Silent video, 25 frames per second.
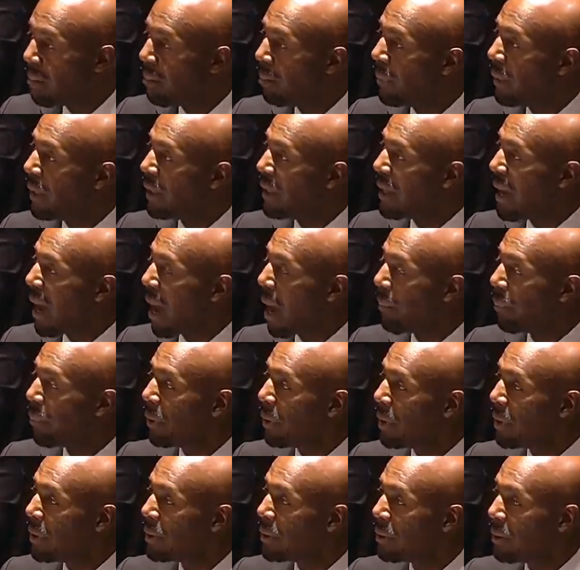
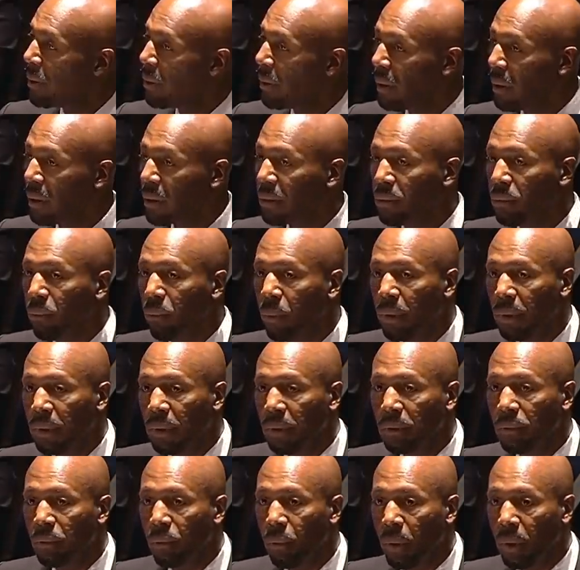Minneapolis in
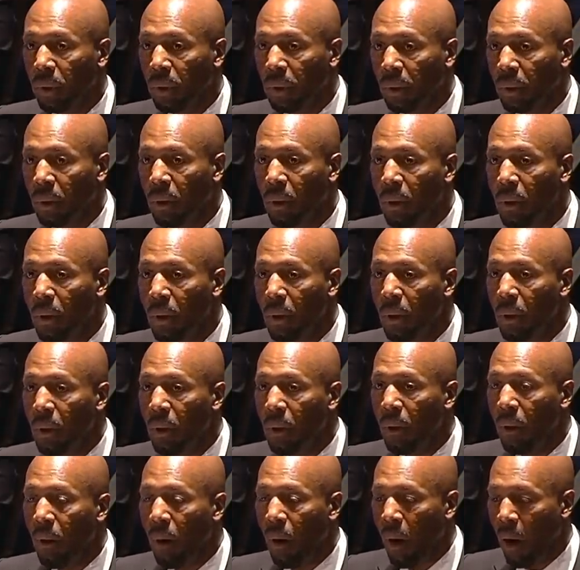2020.
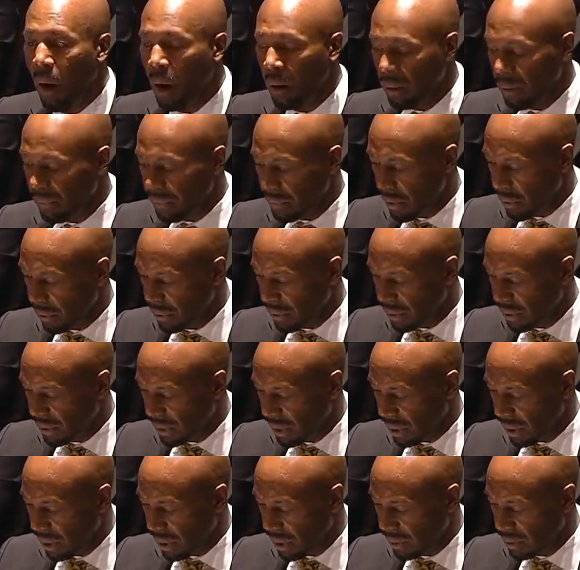All of those
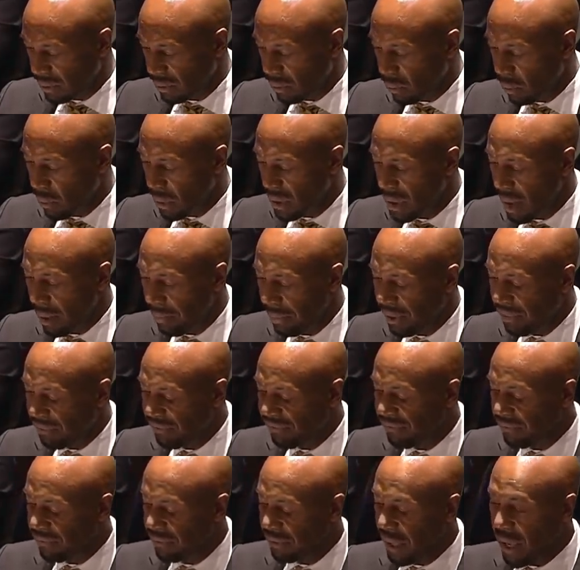cities went up in
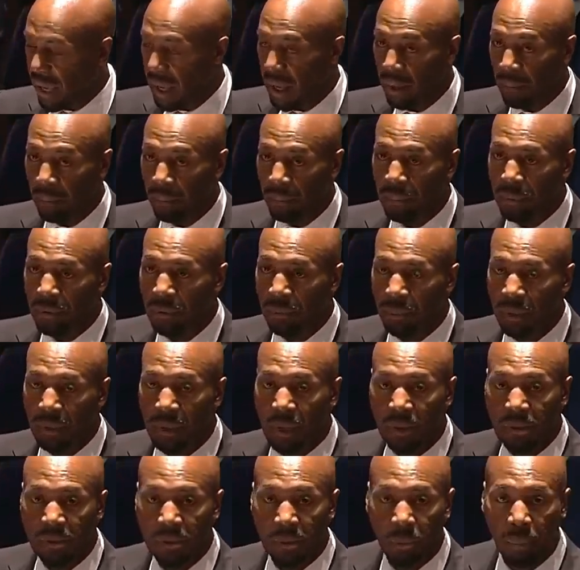flames
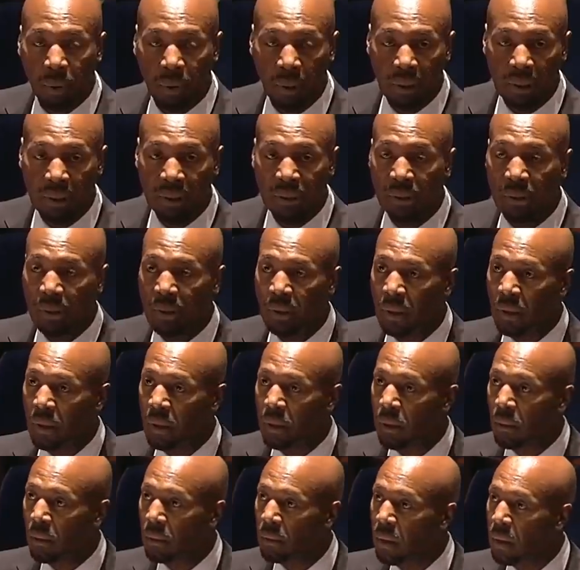because the police
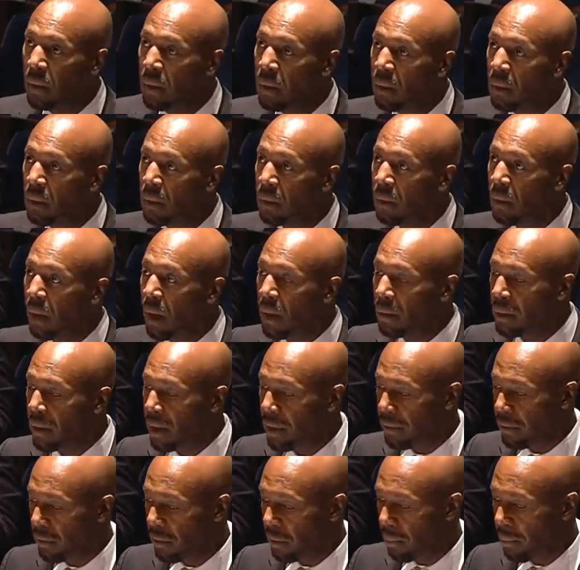killed
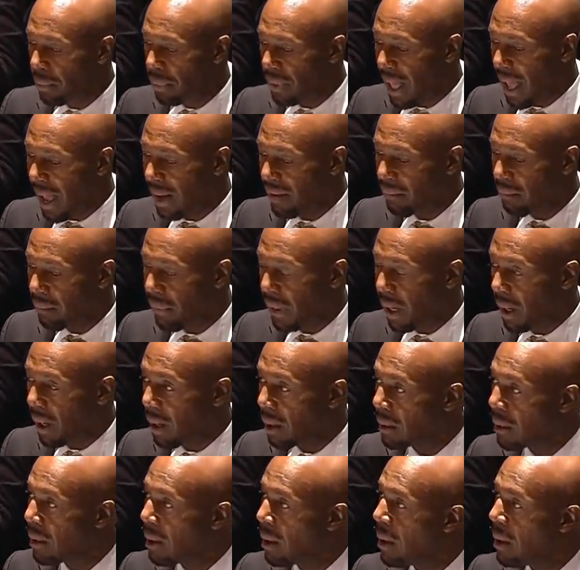another black man.